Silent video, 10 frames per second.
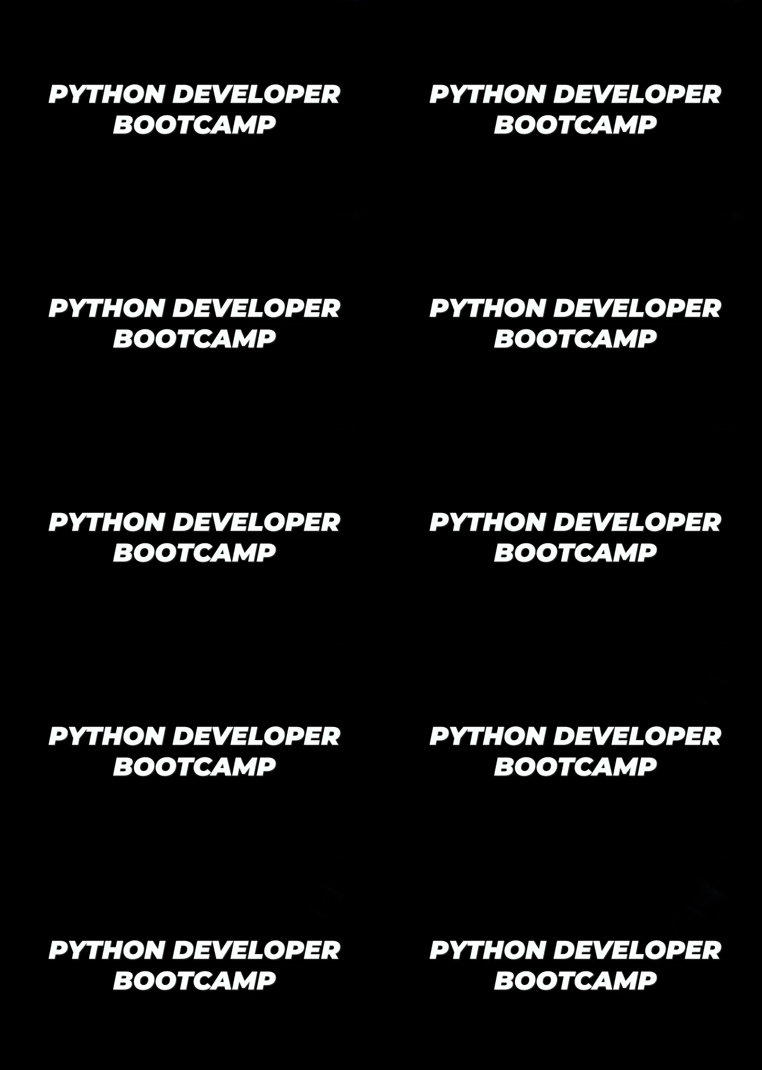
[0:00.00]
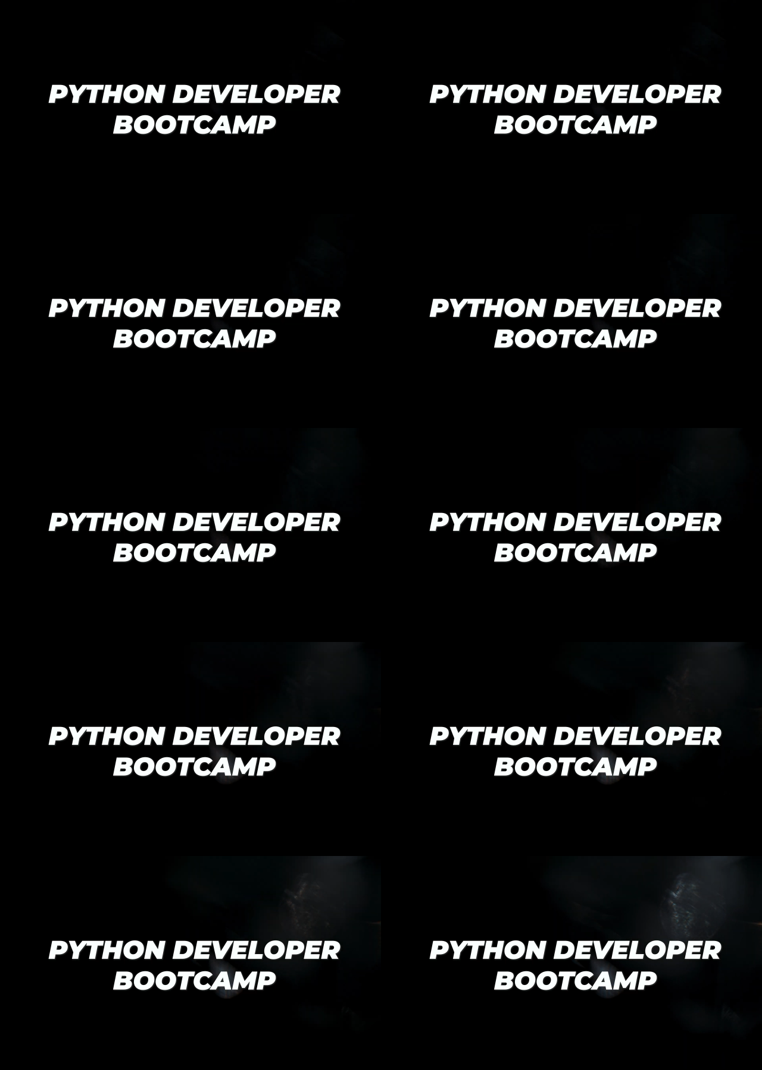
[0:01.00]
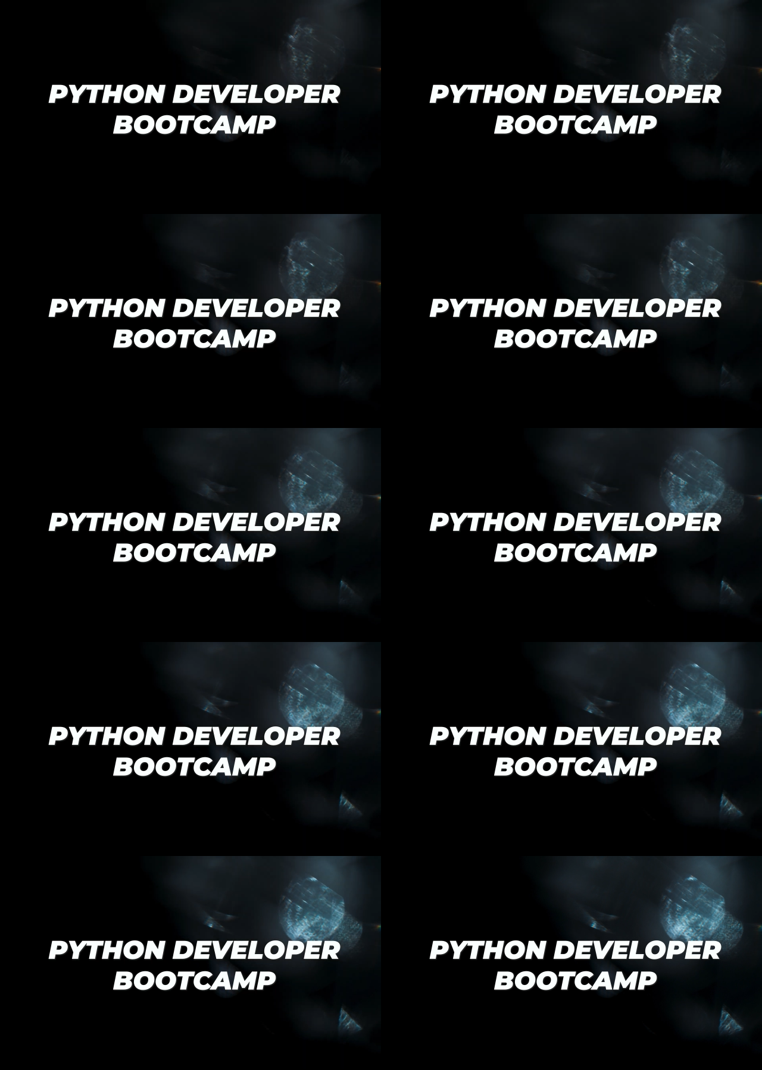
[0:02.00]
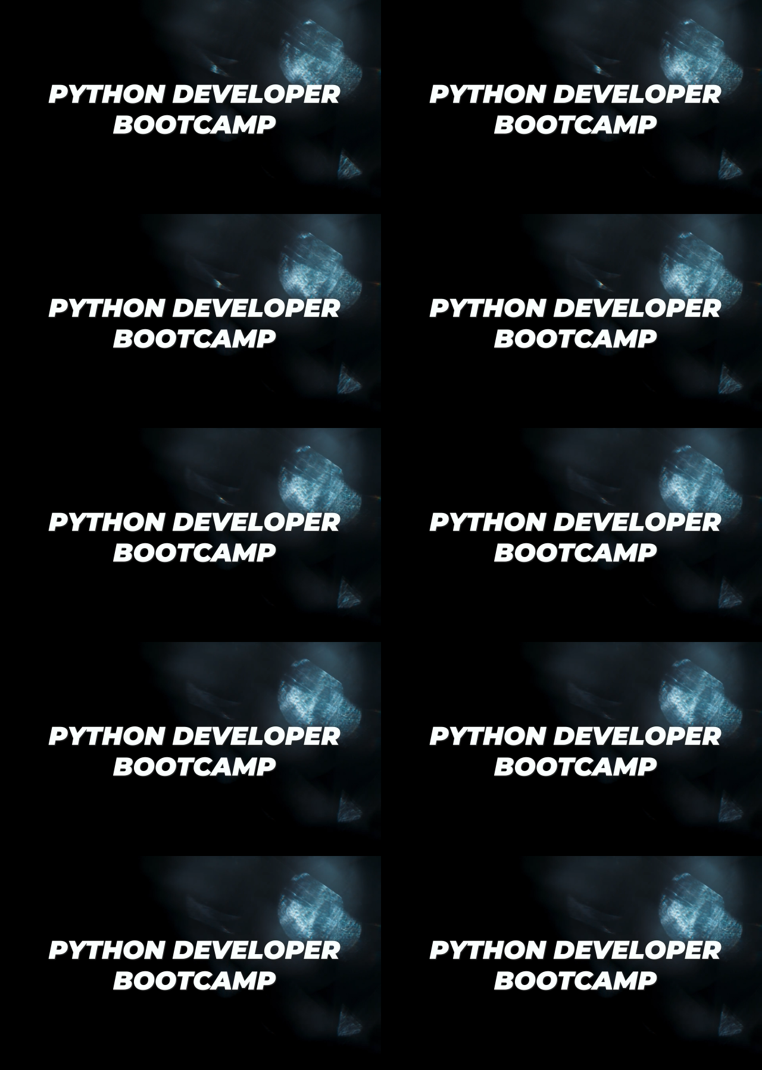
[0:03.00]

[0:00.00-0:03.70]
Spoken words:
Nobody's mouth can be seen.